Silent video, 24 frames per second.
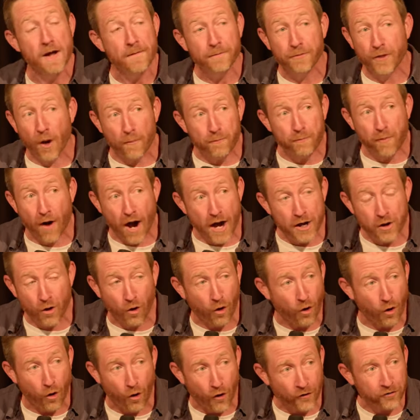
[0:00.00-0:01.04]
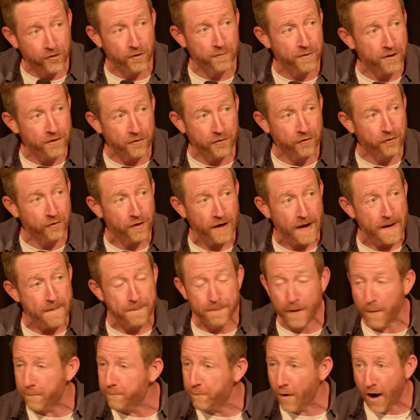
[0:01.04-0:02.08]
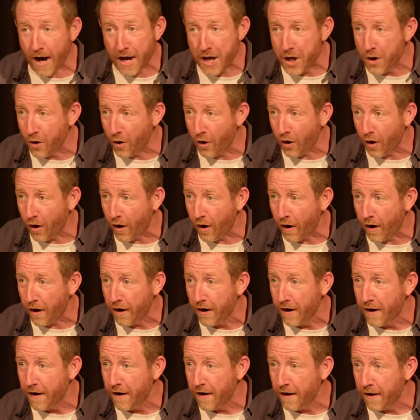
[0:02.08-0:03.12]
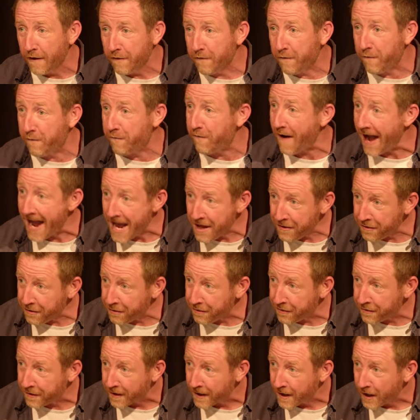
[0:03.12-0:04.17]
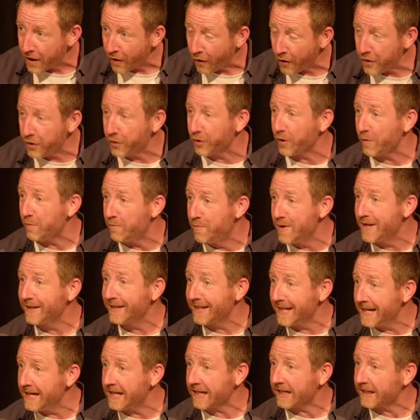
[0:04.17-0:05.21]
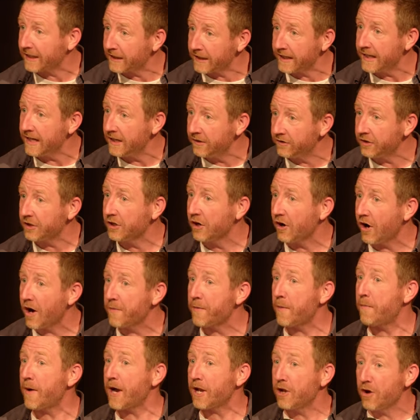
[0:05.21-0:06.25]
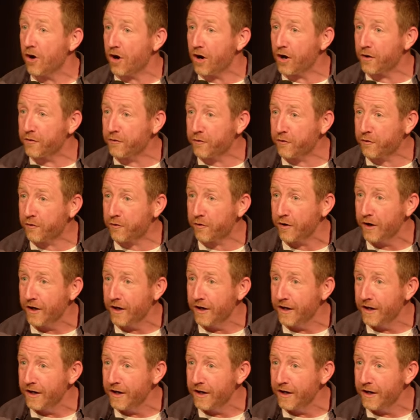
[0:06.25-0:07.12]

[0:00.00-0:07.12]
not by your awesomeness, not by your faith or your ability to cling to God, but by God's